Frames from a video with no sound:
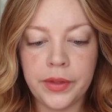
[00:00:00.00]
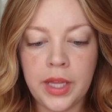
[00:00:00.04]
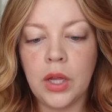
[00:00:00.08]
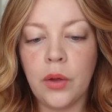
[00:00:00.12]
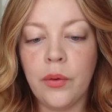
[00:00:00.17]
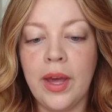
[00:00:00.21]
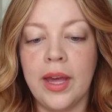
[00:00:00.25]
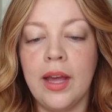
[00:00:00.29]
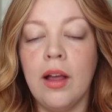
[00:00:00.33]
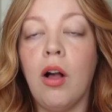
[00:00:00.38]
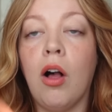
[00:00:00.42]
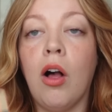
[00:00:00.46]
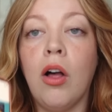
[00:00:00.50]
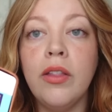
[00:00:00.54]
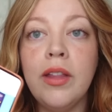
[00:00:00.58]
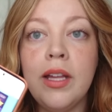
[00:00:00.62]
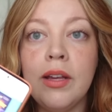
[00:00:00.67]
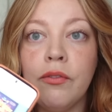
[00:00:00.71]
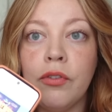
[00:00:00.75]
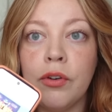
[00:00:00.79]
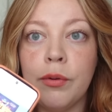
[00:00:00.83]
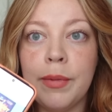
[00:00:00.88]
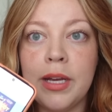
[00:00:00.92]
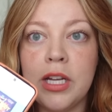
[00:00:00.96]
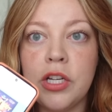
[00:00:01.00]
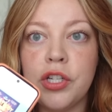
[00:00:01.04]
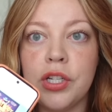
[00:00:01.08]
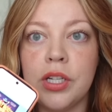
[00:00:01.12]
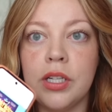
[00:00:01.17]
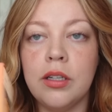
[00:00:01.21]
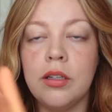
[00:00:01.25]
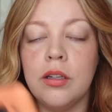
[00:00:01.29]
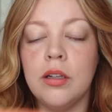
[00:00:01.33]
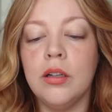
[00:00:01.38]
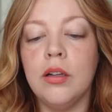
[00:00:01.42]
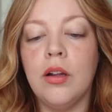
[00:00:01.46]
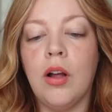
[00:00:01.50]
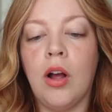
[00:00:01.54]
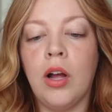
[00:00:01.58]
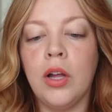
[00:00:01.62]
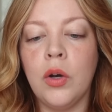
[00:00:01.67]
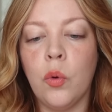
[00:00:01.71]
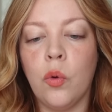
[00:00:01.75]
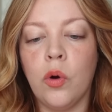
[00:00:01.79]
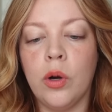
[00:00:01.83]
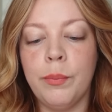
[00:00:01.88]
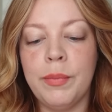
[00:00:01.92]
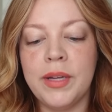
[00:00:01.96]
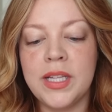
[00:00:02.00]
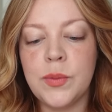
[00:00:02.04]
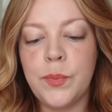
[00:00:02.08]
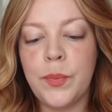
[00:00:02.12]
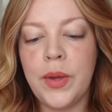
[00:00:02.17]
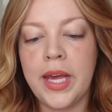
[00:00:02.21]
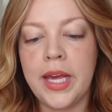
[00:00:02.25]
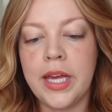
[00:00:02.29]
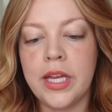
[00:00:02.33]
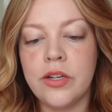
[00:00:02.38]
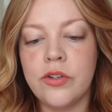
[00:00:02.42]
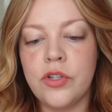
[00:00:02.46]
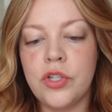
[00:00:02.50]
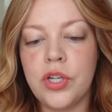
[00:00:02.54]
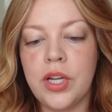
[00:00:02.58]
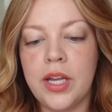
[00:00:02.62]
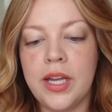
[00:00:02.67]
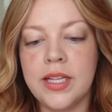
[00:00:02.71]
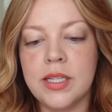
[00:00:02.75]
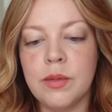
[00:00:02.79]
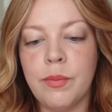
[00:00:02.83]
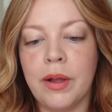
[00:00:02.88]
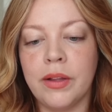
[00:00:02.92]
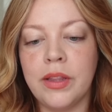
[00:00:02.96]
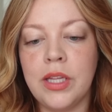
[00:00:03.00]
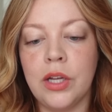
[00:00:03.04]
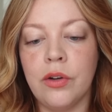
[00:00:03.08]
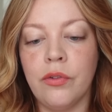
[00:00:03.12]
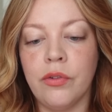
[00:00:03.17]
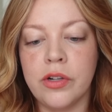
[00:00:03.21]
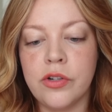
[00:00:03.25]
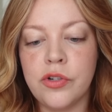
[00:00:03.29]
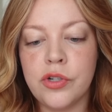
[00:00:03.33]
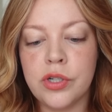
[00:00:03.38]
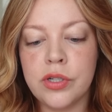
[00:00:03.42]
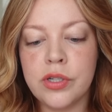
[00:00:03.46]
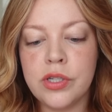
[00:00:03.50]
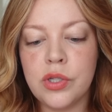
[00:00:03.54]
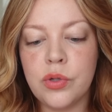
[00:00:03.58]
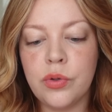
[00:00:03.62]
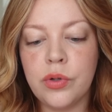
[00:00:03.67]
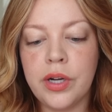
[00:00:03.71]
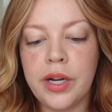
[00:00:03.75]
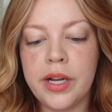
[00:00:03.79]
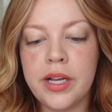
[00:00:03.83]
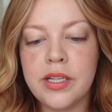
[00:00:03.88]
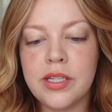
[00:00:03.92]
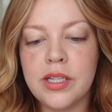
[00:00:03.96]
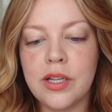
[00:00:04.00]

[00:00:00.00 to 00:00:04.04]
Okay, all the information on Orbit's page is about the original story,